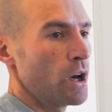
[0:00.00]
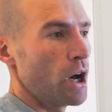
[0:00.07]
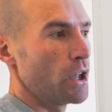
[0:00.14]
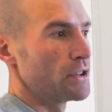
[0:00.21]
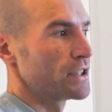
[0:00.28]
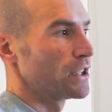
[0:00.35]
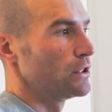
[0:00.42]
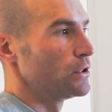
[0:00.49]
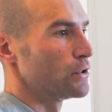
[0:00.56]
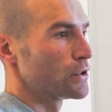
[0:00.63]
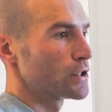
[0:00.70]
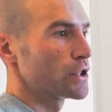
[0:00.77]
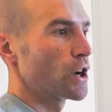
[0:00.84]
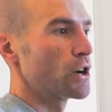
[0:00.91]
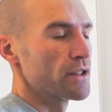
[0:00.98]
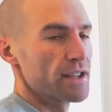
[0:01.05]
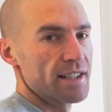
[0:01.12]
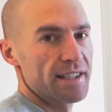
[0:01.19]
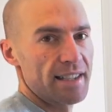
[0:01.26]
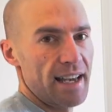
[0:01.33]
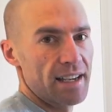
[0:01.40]
until you start the
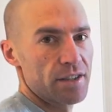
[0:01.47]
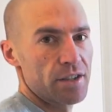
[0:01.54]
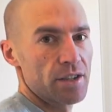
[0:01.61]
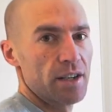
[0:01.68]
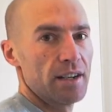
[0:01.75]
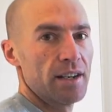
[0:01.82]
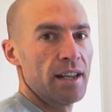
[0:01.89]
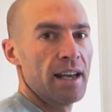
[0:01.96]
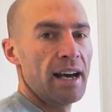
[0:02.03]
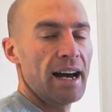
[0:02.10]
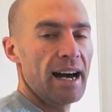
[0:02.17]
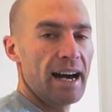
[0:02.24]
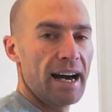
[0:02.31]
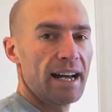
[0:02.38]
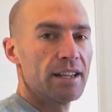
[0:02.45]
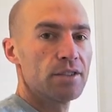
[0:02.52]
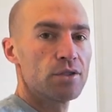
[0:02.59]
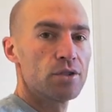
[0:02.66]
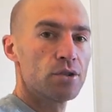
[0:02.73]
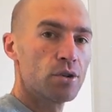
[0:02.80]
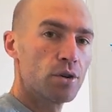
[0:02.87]
session
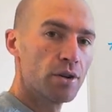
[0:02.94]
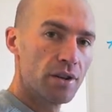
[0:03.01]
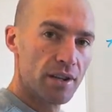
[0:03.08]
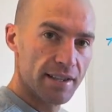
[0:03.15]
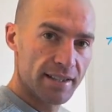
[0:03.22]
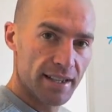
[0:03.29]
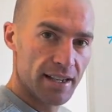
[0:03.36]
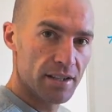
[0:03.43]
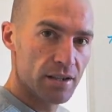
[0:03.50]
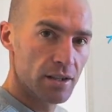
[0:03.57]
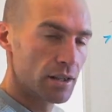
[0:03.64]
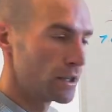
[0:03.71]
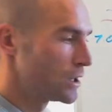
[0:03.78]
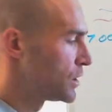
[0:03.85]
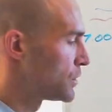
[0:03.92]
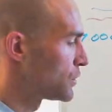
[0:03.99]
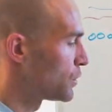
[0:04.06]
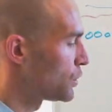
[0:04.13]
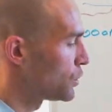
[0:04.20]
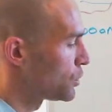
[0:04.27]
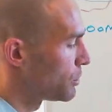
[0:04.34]
and during the session.
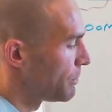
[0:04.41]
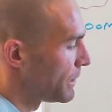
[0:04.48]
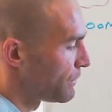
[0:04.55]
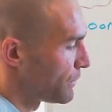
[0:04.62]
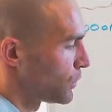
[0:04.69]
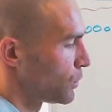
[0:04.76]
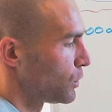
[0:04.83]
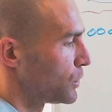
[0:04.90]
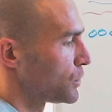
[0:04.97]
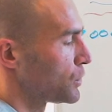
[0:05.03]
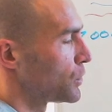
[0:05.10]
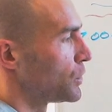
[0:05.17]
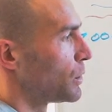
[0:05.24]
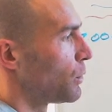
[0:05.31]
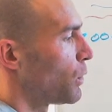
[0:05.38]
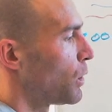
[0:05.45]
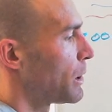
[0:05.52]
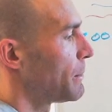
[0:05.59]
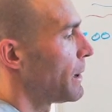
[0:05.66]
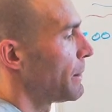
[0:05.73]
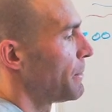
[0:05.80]
So you should be fueling during the
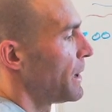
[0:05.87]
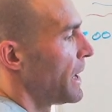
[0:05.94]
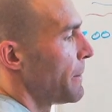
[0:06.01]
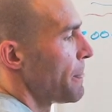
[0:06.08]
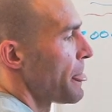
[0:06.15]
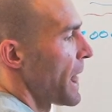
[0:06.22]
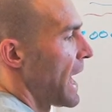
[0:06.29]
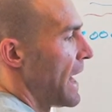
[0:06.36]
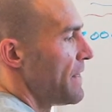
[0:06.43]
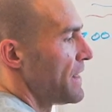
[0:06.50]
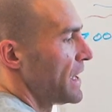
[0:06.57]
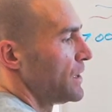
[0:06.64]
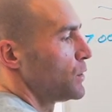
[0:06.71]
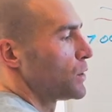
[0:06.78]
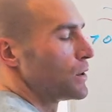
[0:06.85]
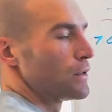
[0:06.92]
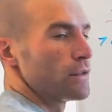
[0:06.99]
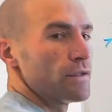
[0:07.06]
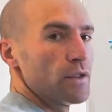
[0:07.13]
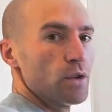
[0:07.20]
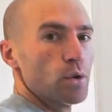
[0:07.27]
warm-up, and then you
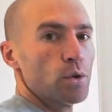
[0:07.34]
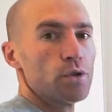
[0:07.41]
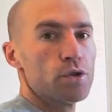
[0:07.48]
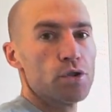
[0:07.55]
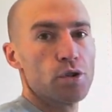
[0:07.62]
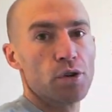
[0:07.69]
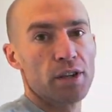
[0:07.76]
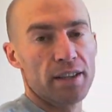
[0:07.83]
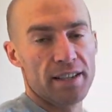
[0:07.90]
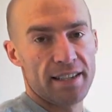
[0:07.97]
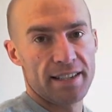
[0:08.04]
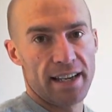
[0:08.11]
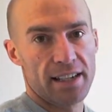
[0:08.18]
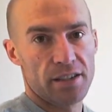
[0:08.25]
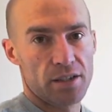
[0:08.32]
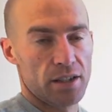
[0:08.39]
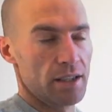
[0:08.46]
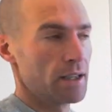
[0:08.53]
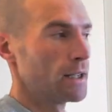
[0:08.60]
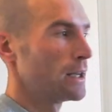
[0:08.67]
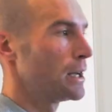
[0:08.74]
can fuel during the session.